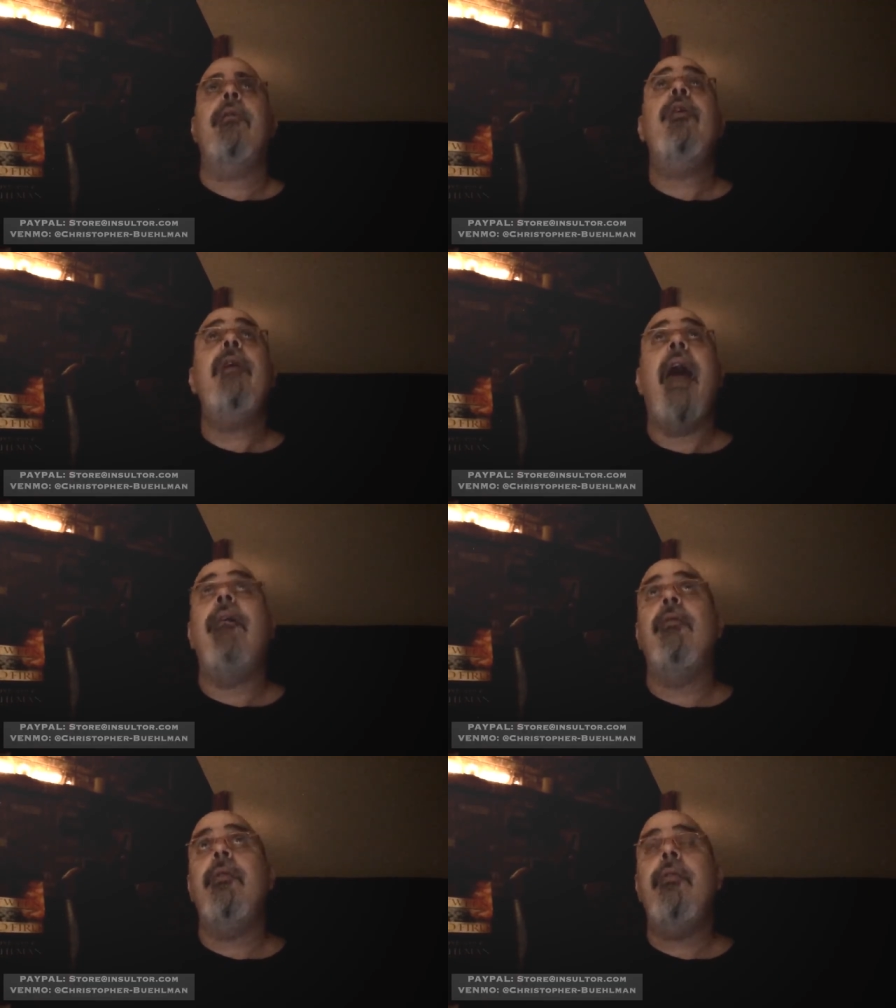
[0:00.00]
"Good
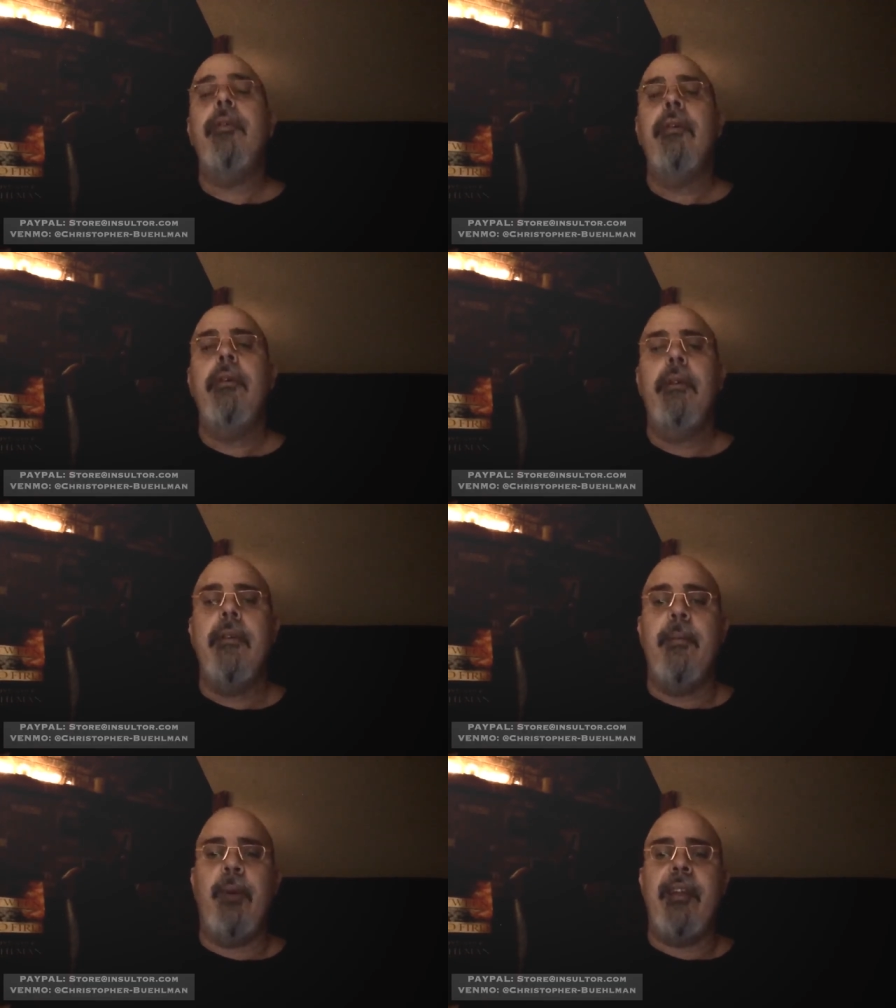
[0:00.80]
Herald,"
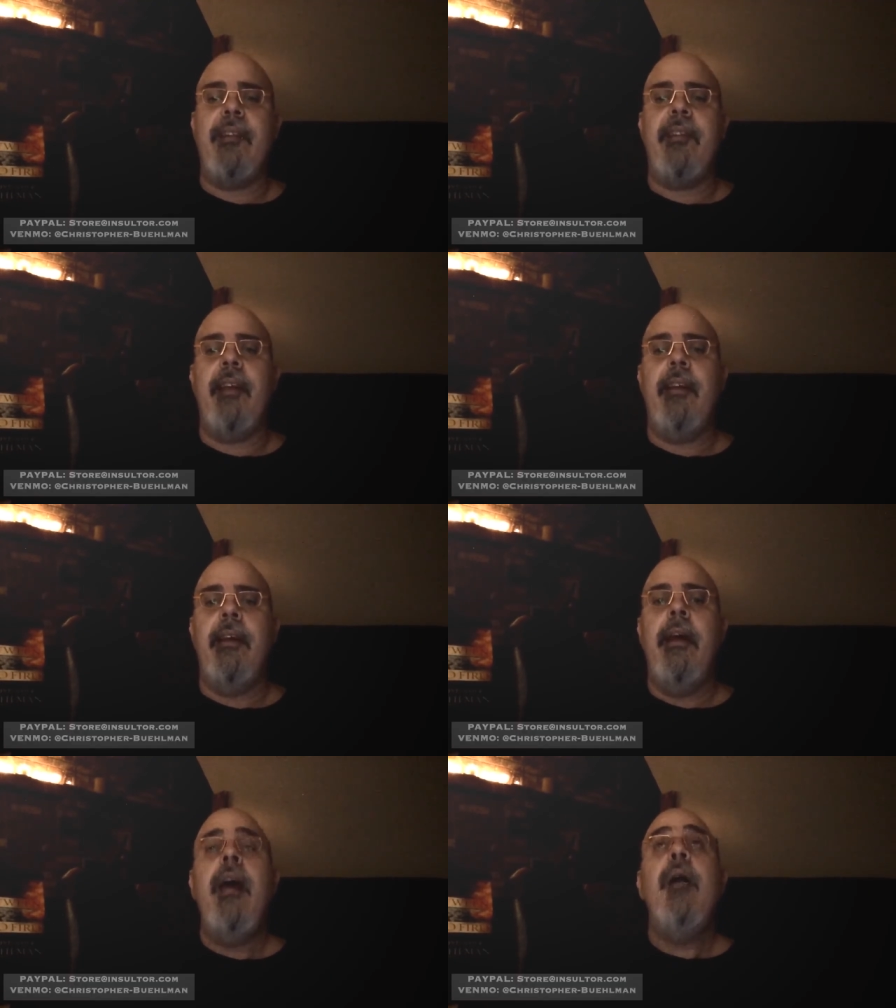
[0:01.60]
the priest said,
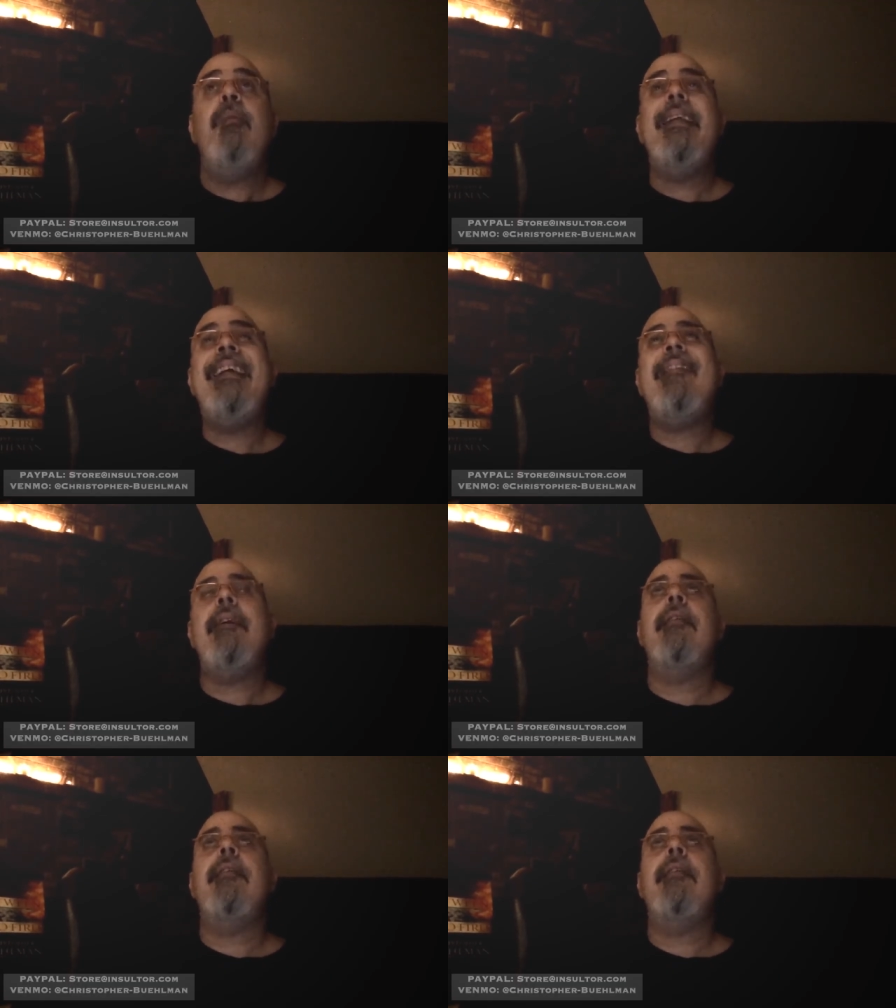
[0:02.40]
"please